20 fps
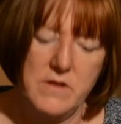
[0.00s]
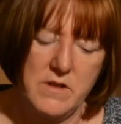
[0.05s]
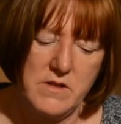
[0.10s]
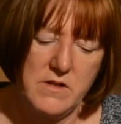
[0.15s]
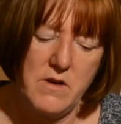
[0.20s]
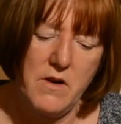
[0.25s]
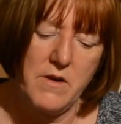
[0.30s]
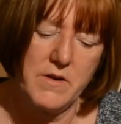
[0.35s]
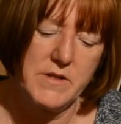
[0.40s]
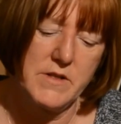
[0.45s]

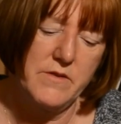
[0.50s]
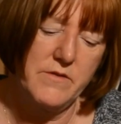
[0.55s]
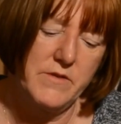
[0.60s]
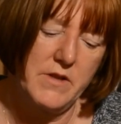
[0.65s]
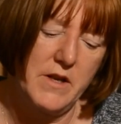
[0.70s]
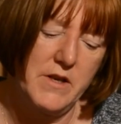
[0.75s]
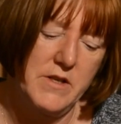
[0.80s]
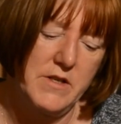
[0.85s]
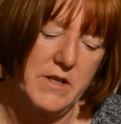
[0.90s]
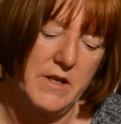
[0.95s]
darts of
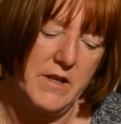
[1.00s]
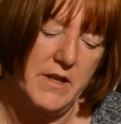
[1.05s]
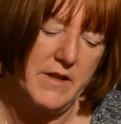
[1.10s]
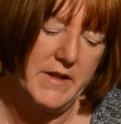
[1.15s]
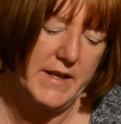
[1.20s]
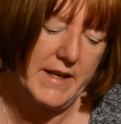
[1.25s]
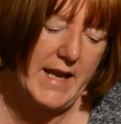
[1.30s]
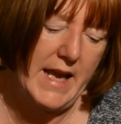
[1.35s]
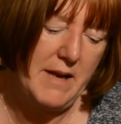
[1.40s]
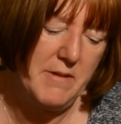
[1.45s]
thunder
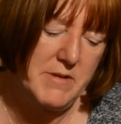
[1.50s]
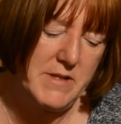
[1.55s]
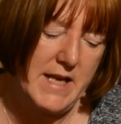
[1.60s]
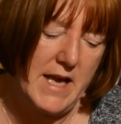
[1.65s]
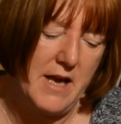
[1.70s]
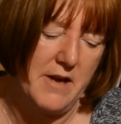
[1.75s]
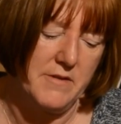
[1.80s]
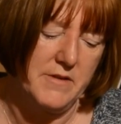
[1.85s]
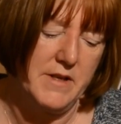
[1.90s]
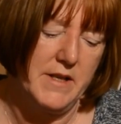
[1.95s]
that came
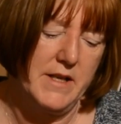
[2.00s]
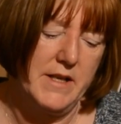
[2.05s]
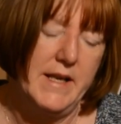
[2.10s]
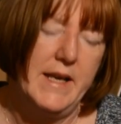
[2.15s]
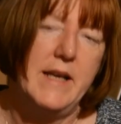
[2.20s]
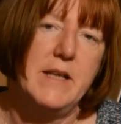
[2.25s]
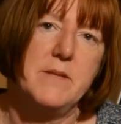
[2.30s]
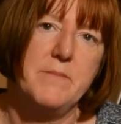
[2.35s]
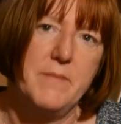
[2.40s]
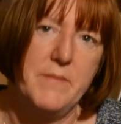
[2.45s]
down and
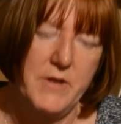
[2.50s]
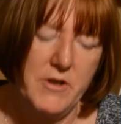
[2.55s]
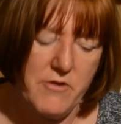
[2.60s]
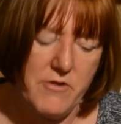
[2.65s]
hit the